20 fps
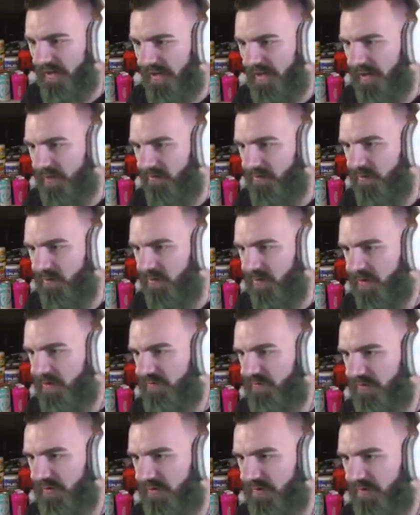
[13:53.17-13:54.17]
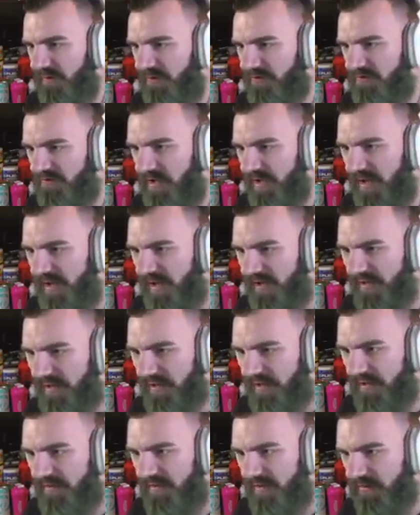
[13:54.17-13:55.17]
it worked for the first day, and
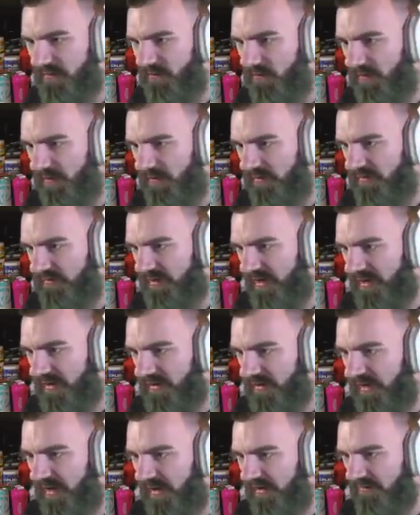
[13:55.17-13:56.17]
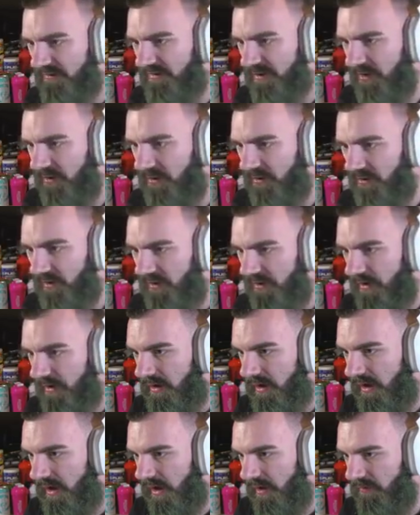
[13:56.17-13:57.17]
then it didn't work the second day. So,
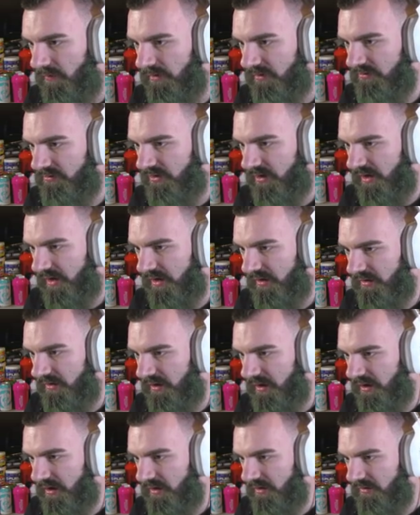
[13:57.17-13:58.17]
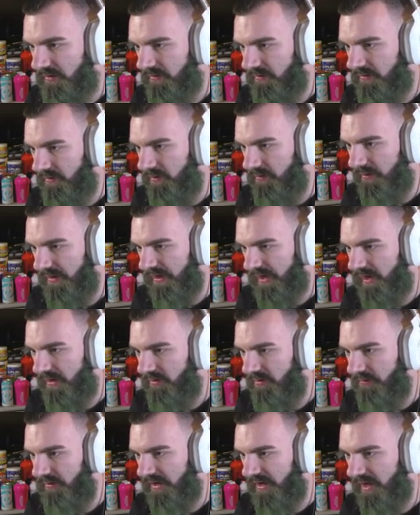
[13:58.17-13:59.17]
I want to try and, uh, oh my god,
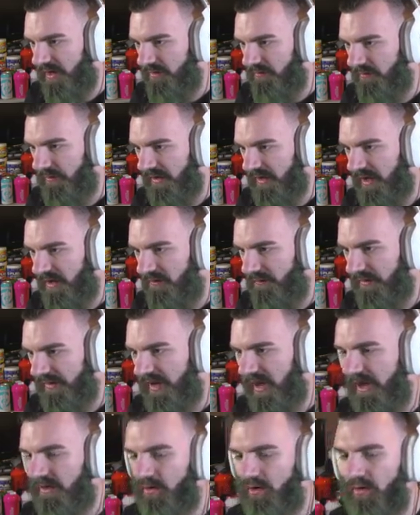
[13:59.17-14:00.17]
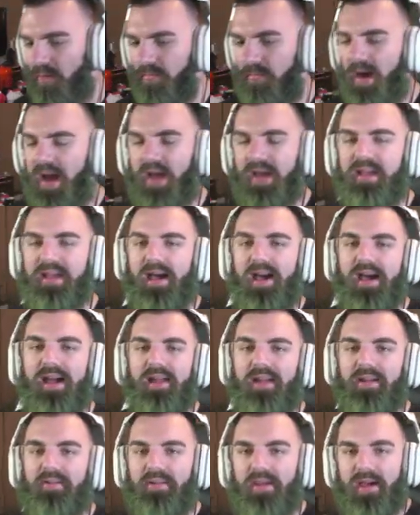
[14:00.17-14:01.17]
oh my god, oh my god, oh my god, oh my god.
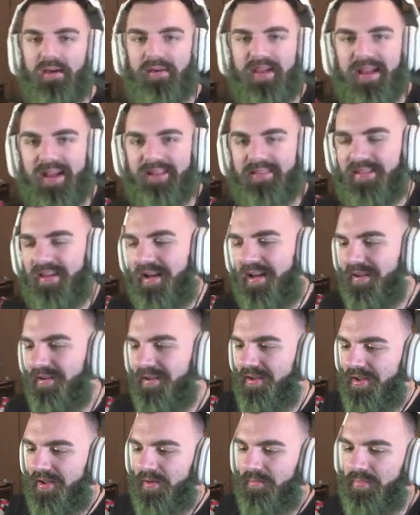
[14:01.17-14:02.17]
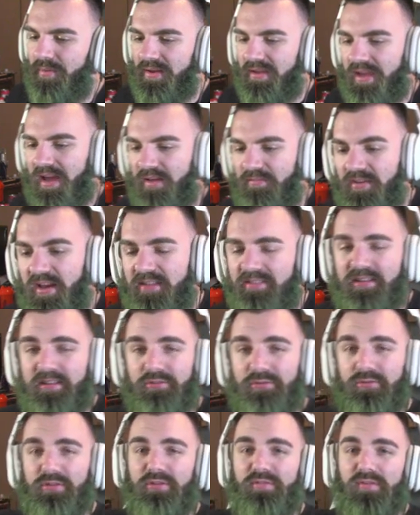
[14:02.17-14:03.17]
I don't know how I got that. But yeah, if you guys did
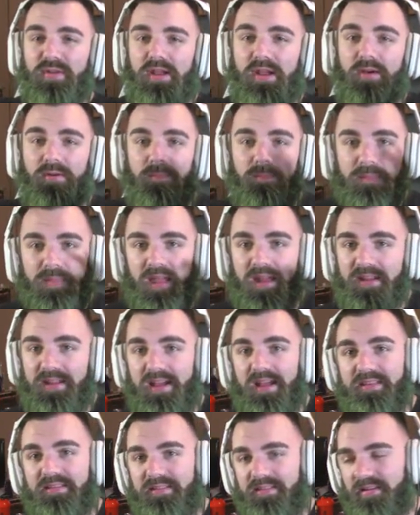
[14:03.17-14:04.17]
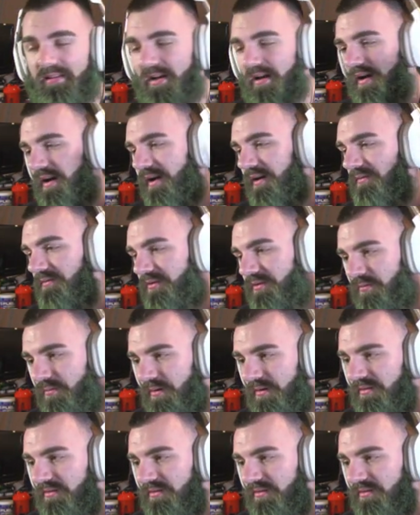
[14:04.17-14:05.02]
enjoy this video, and you guys, uh, you know, want to